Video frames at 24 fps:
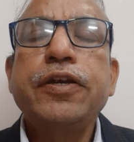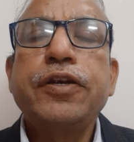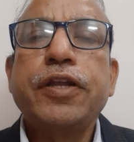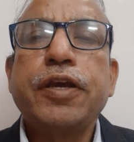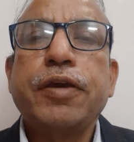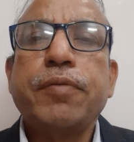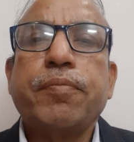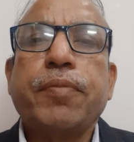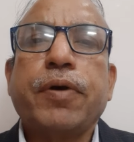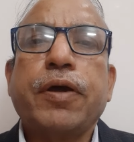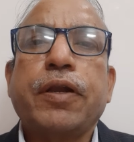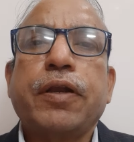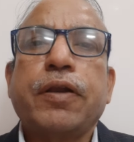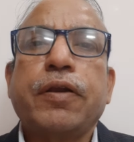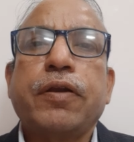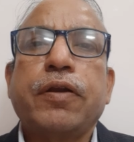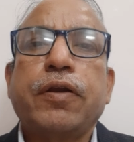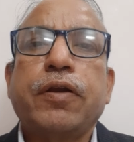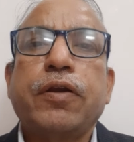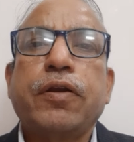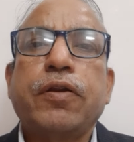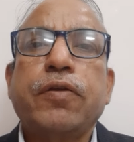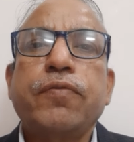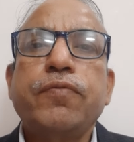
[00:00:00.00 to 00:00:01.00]
table.
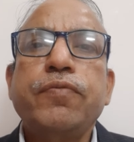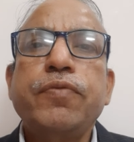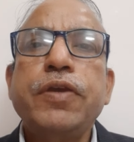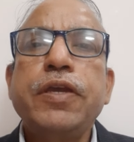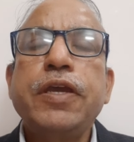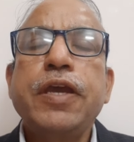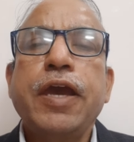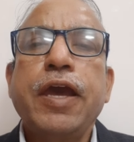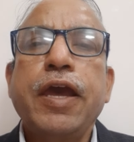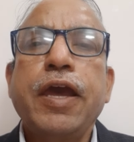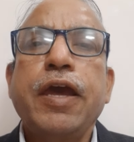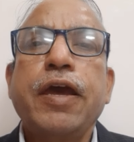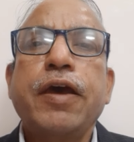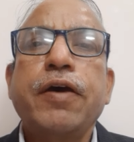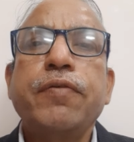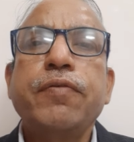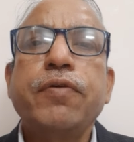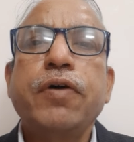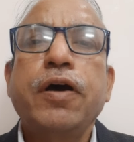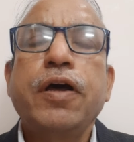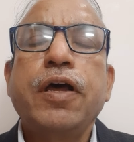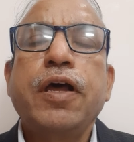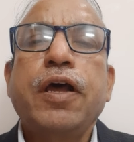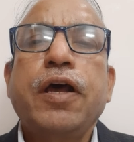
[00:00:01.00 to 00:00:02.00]
We
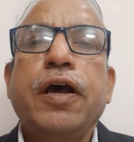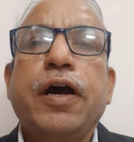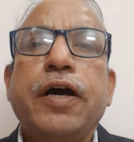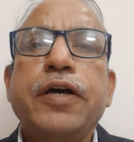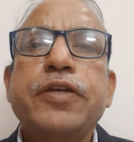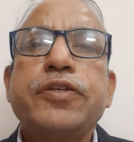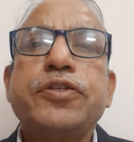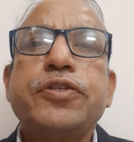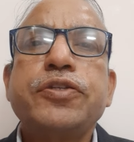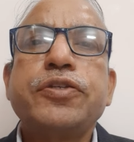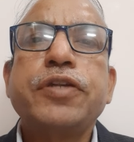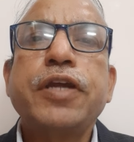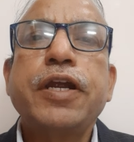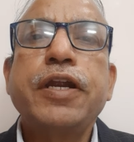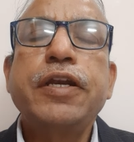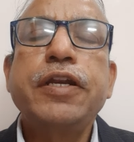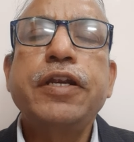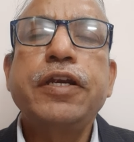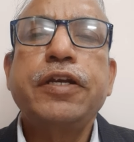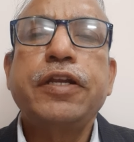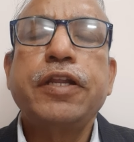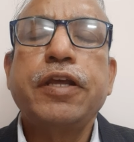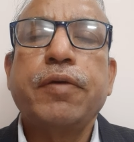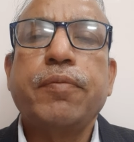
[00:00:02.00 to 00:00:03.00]
have a
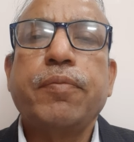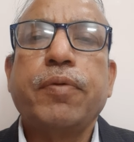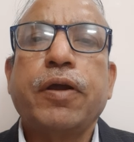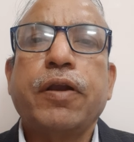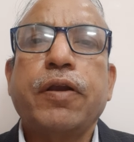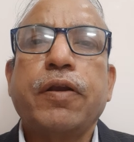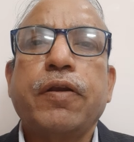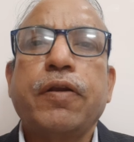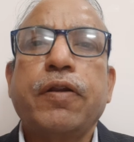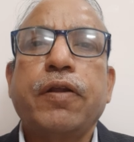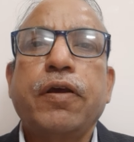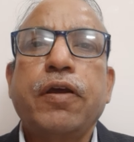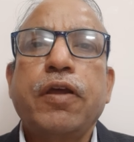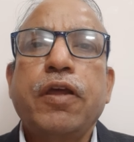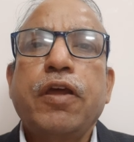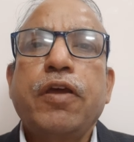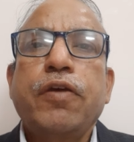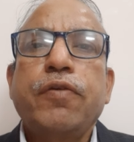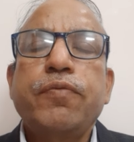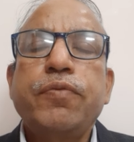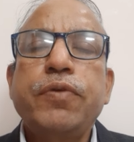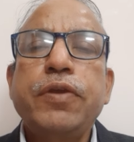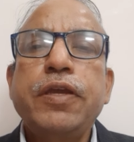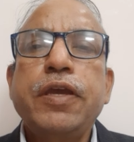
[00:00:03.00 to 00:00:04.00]
study table.
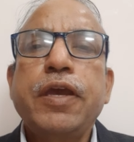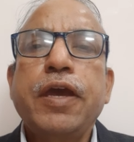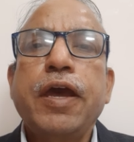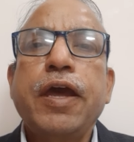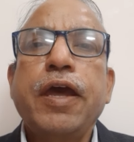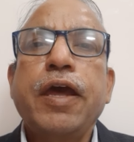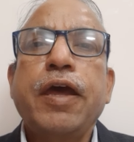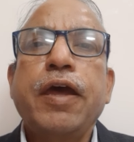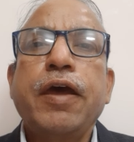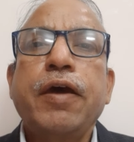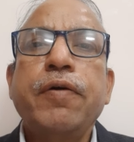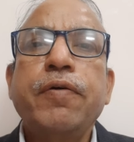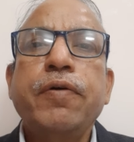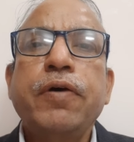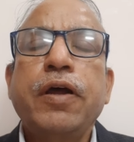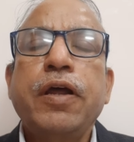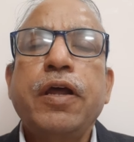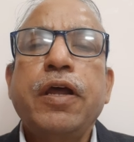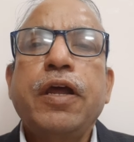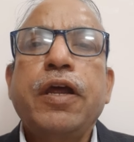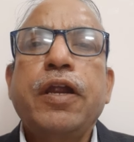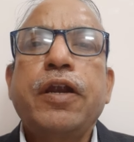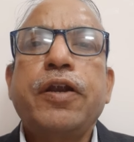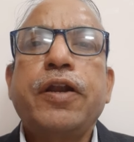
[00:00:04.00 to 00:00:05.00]
We have
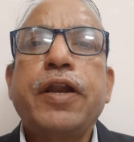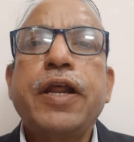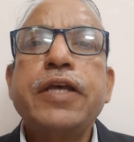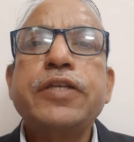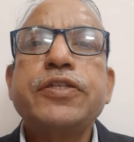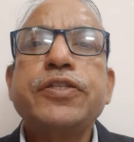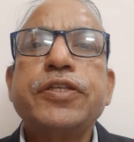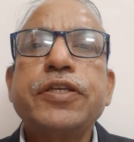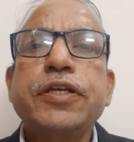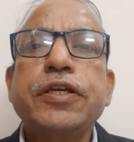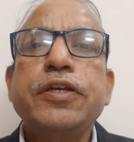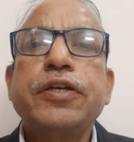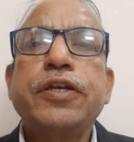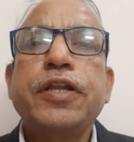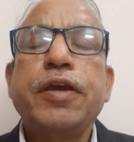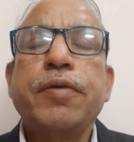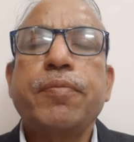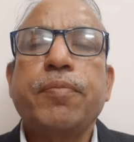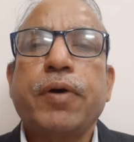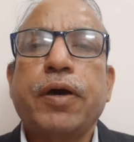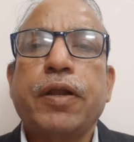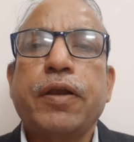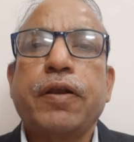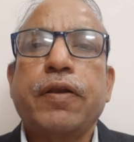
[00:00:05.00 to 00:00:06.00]
dressing
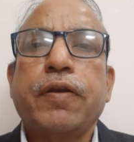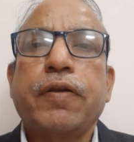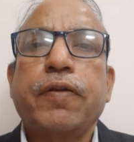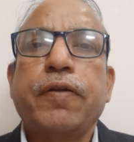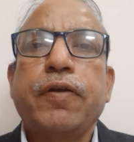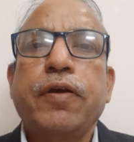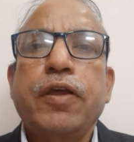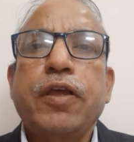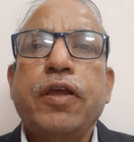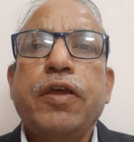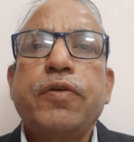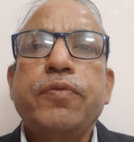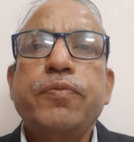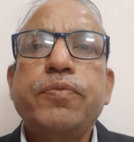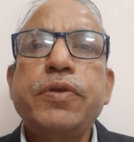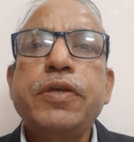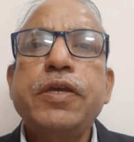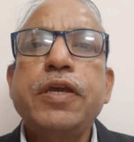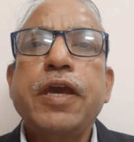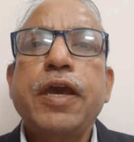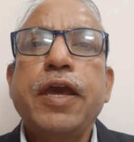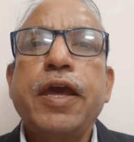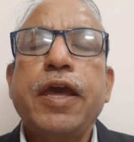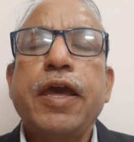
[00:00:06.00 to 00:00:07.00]
table. We
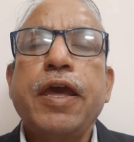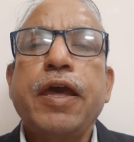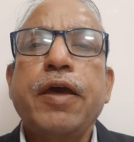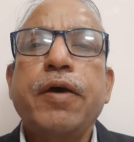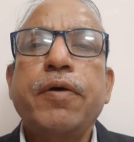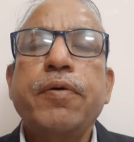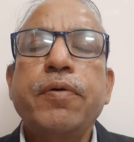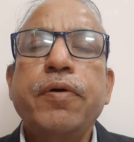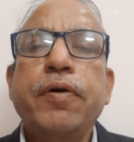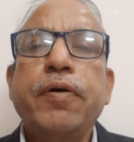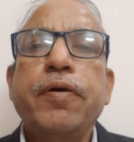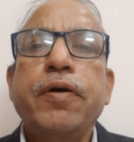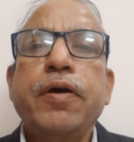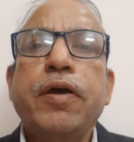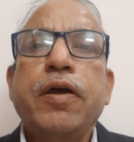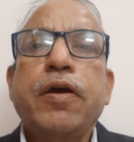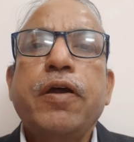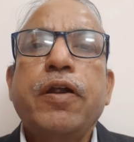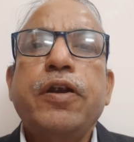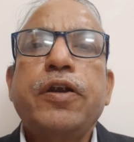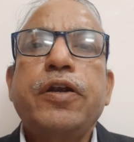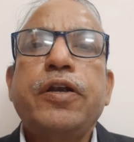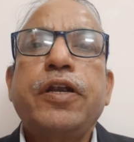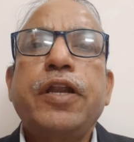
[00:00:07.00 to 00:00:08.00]
have
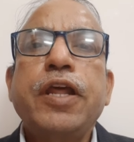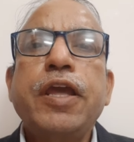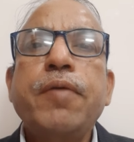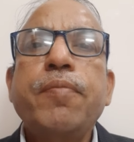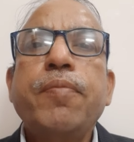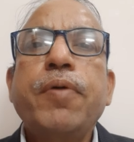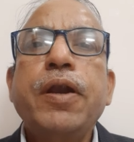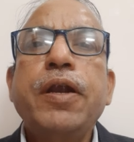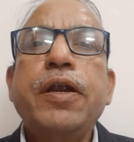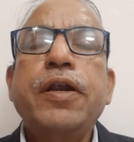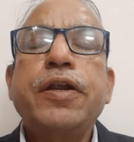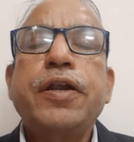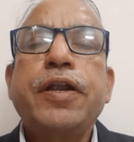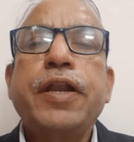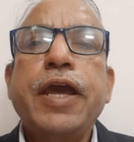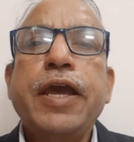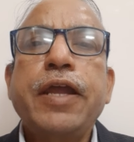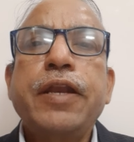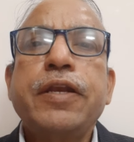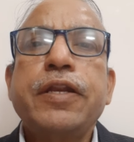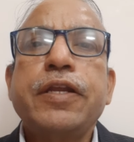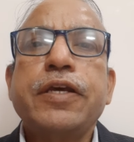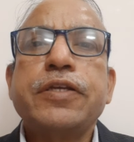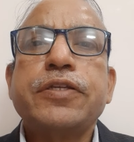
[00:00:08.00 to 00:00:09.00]
table
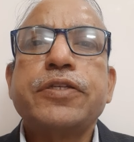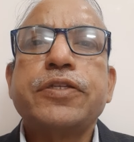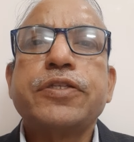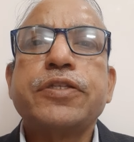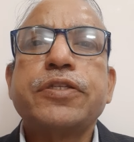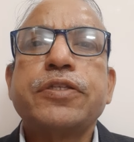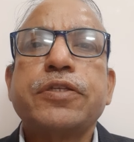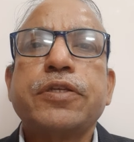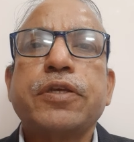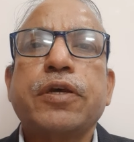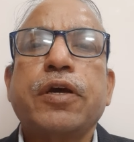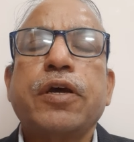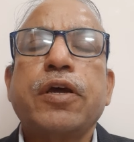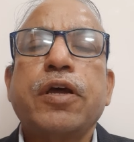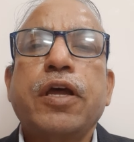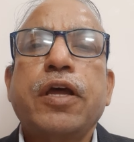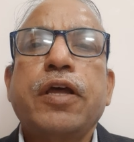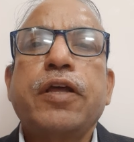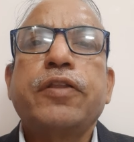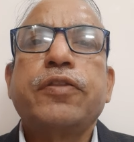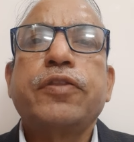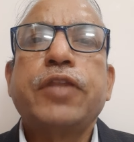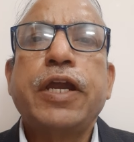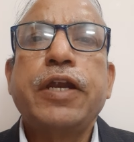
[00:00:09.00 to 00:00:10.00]
tennis.
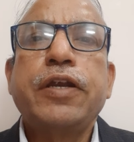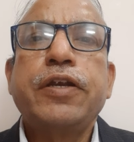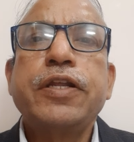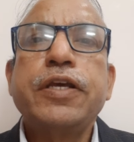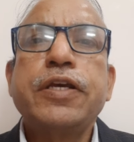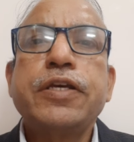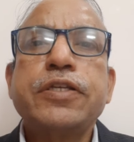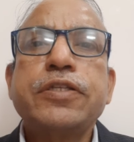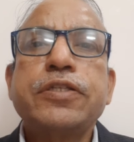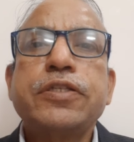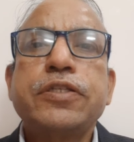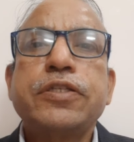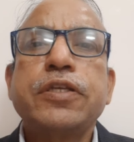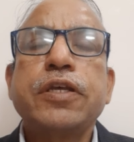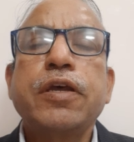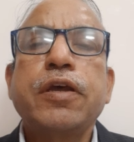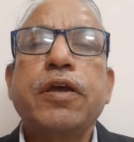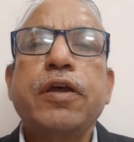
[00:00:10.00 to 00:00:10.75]
That is